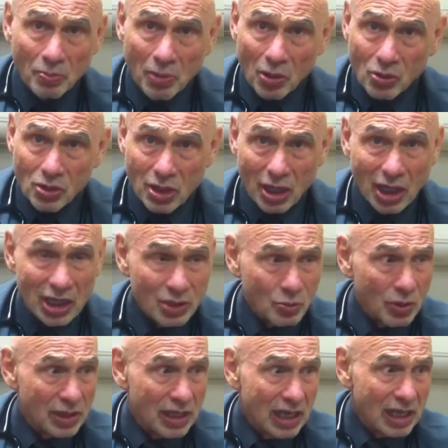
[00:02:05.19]
Most times
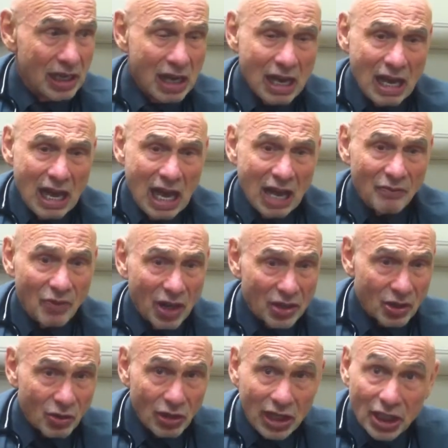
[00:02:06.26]
when they have
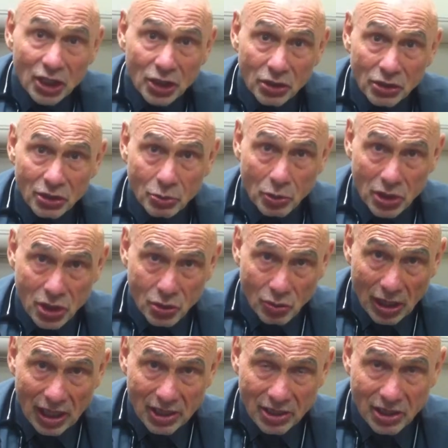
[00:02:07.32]
other issues with
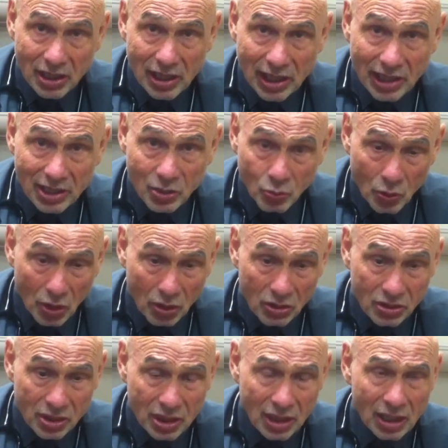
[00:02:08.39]
stress, it gets
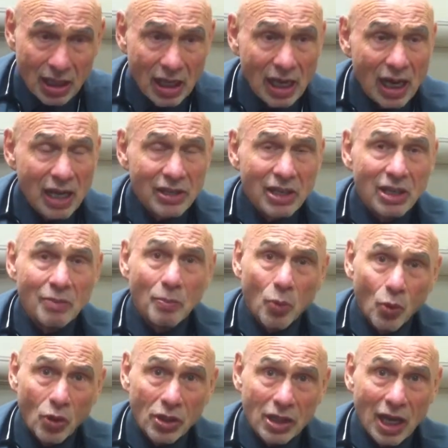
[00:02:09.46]
worse. And then the
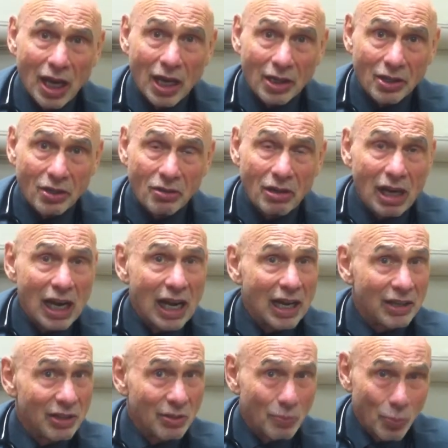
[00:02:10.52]
poor doctor
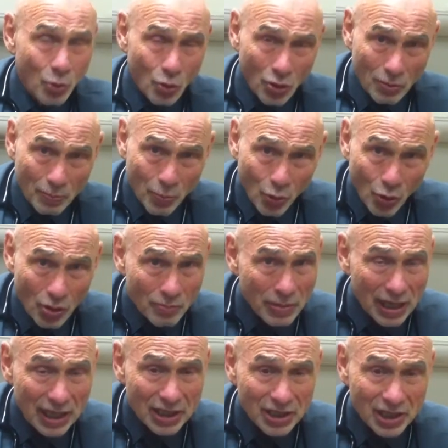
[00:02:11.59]
and the poor
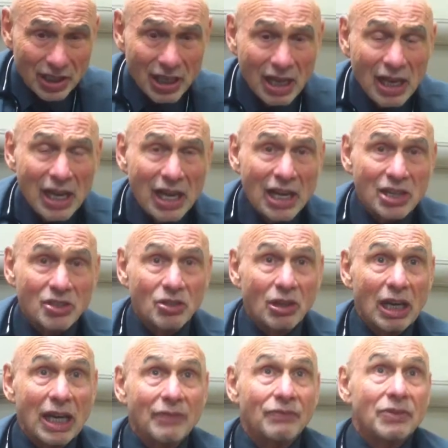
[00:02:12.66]
patient is
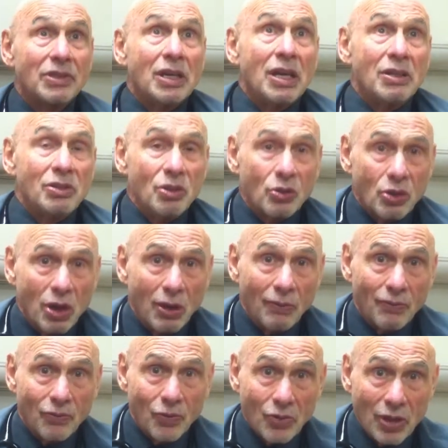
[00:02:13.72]
left to
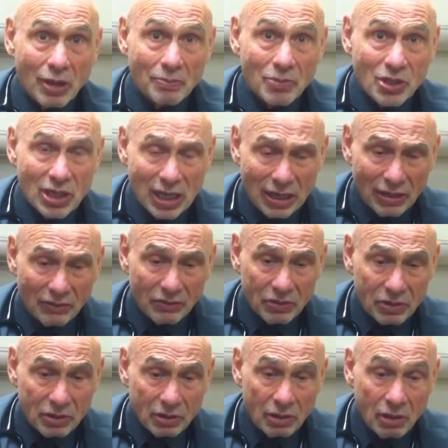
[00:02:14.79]
cope for
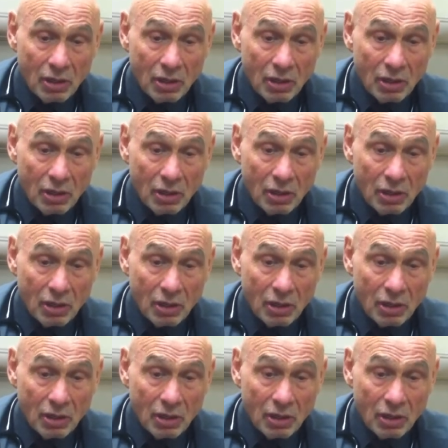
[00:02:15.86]
themselves.